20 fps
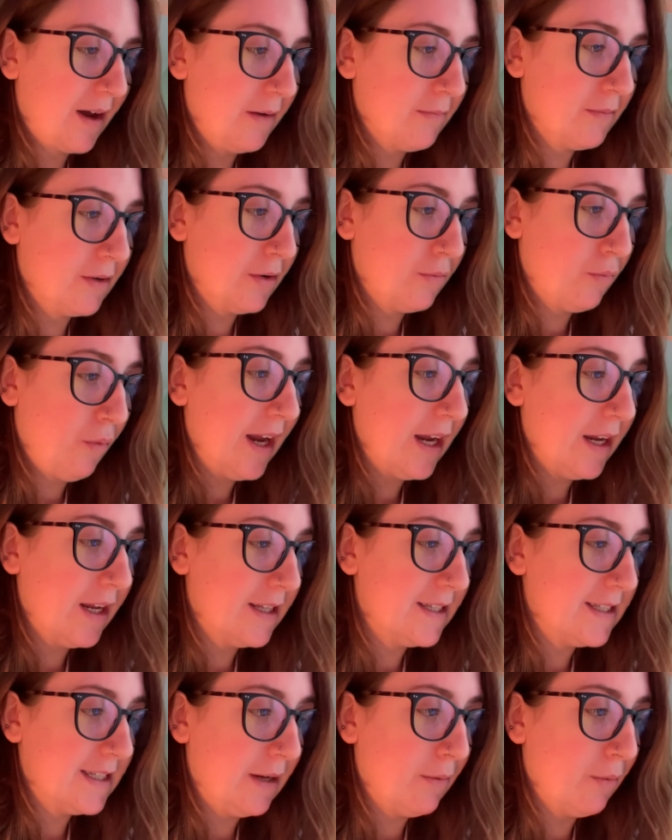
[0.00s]
I'm going to wait
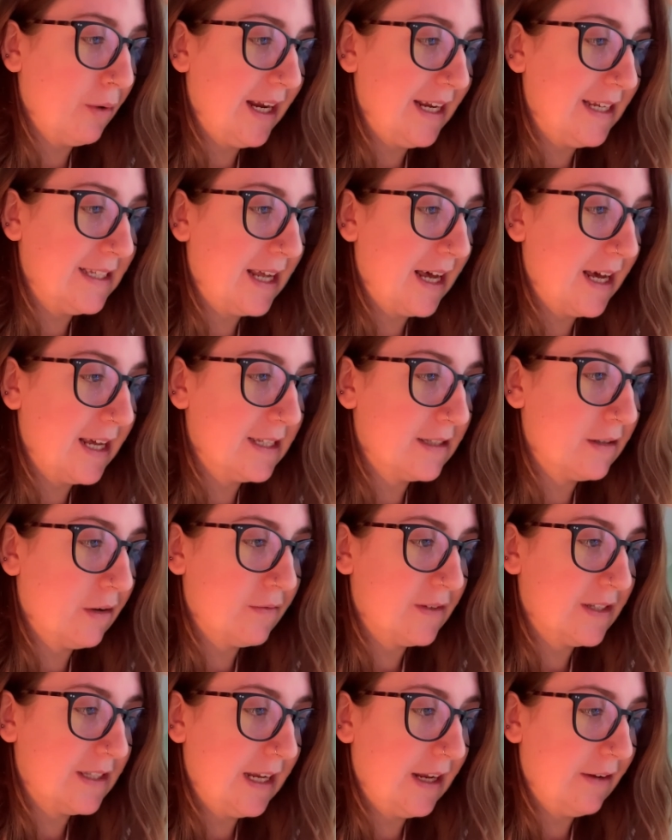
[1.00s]
and see what he says.
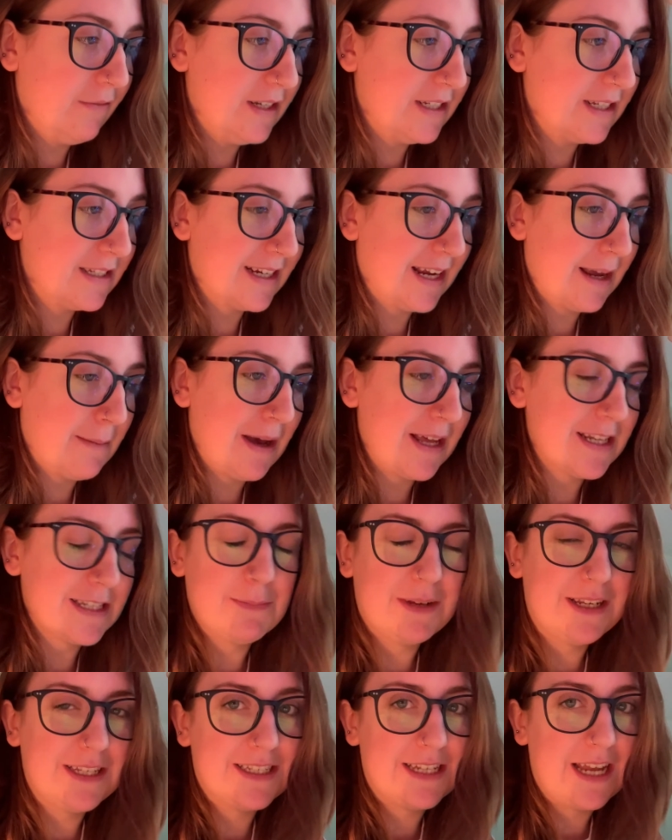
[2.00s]
Obviously, if he doesn't get back
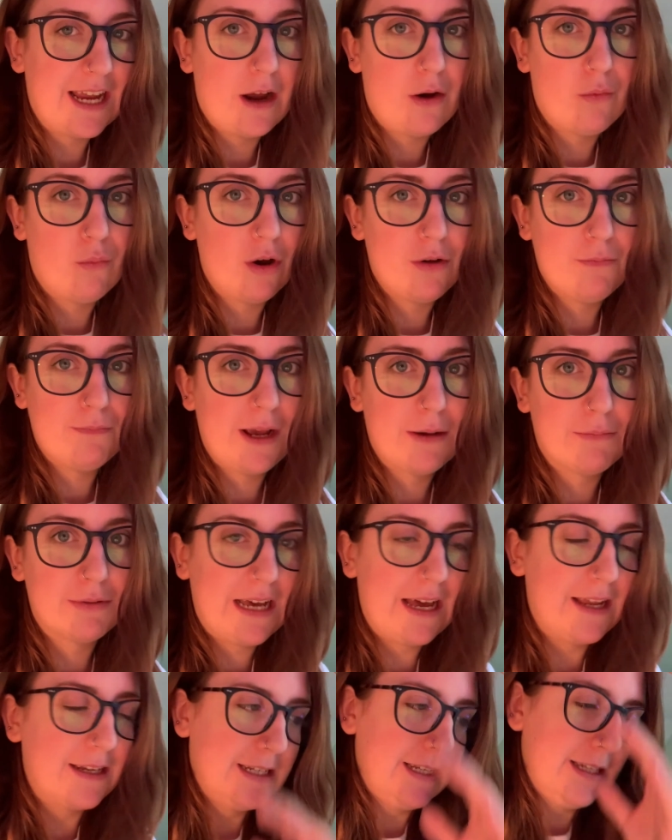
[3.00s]
to me today, I won't be able
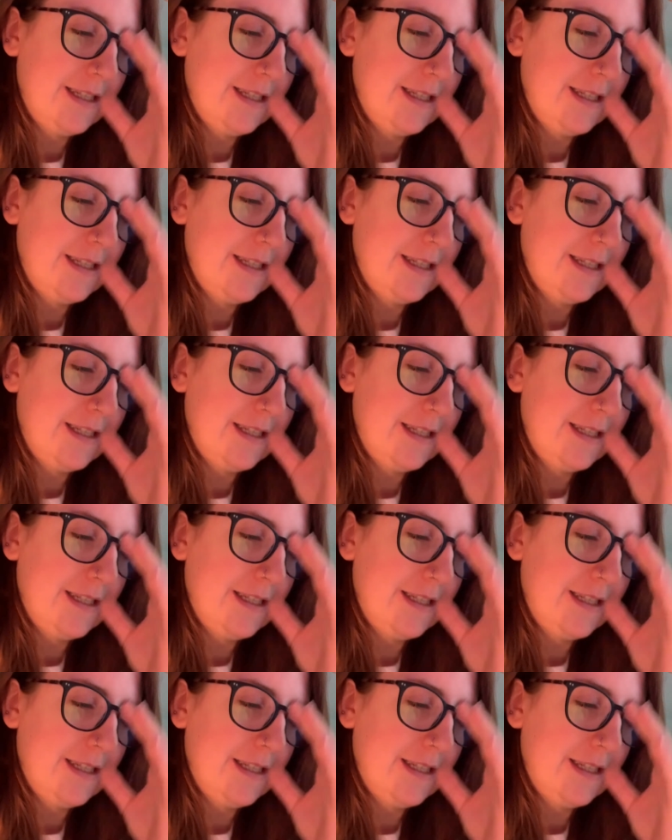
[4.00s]
to hand it in